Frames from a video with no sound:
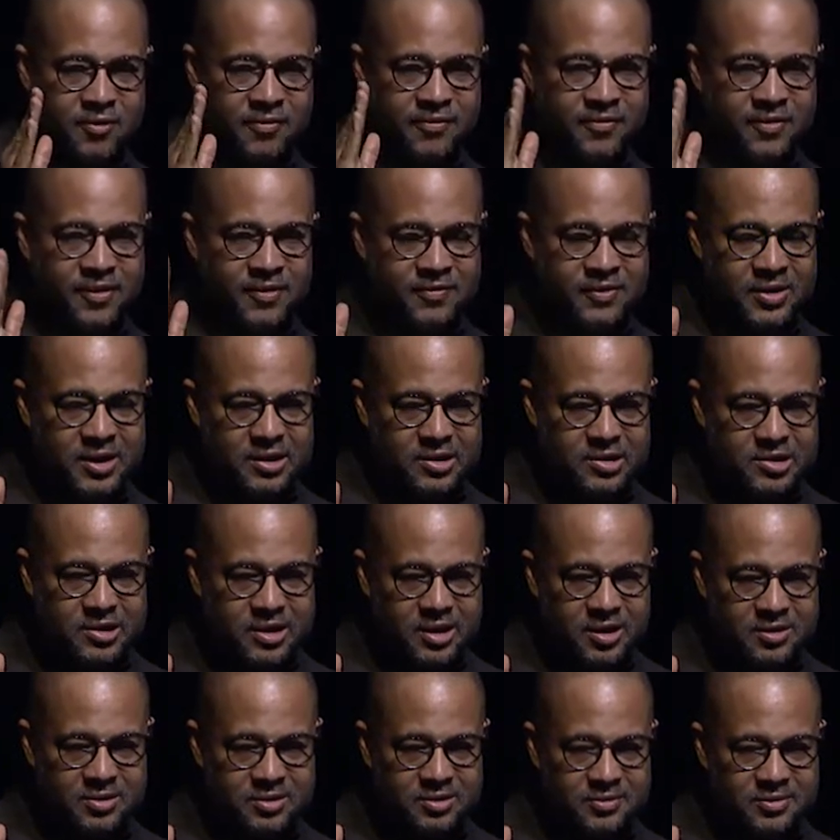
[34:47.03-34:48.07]
15
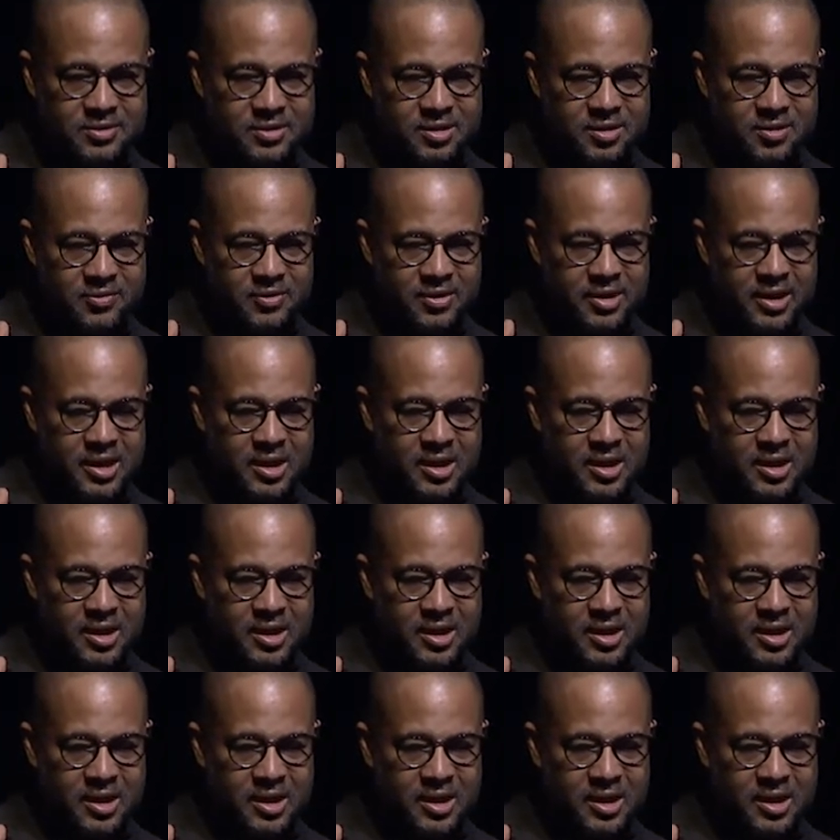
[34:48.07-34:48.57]
shekels of silver